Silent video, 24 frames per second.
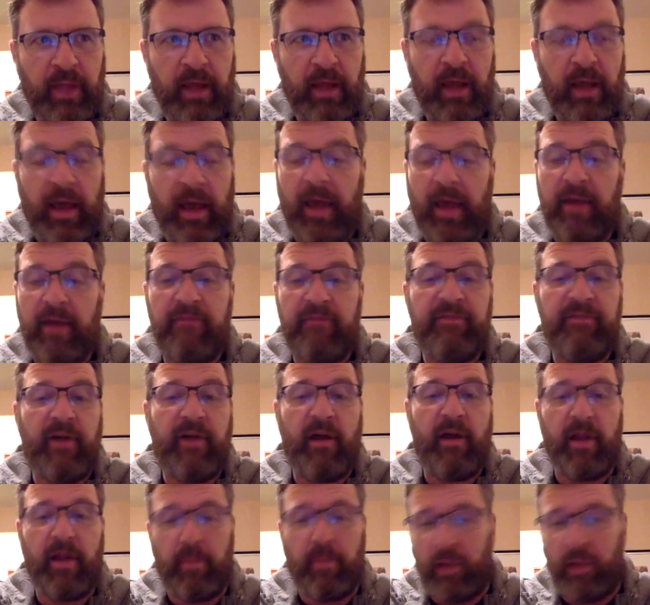And
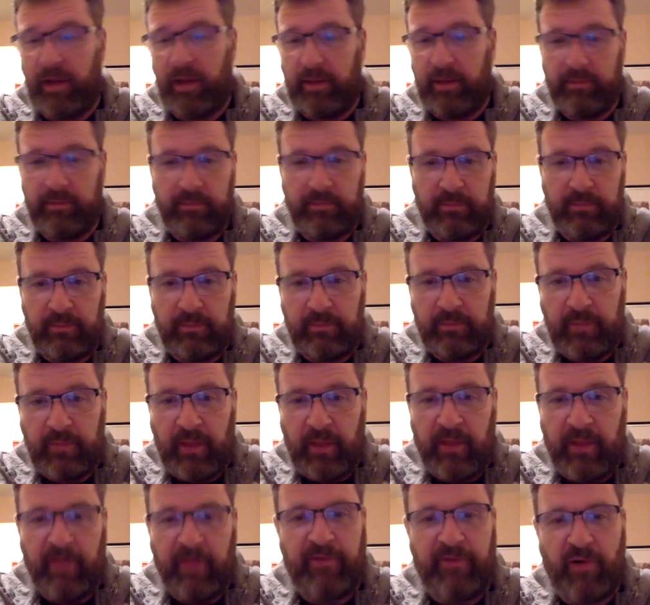invariably,
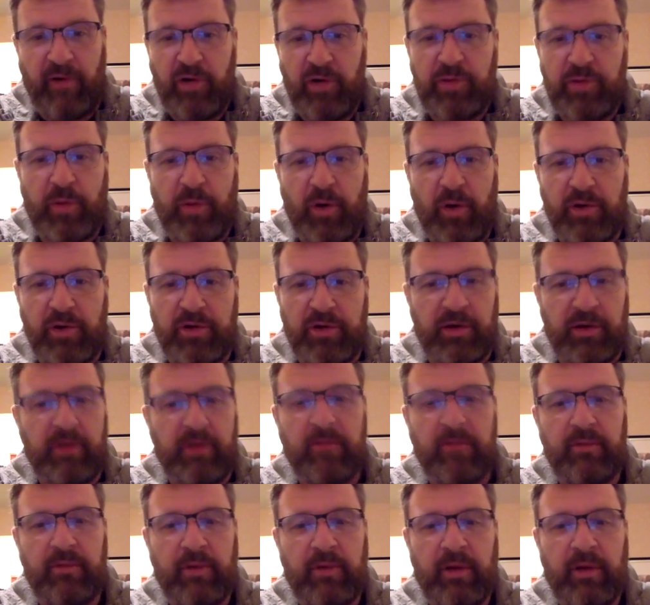the first person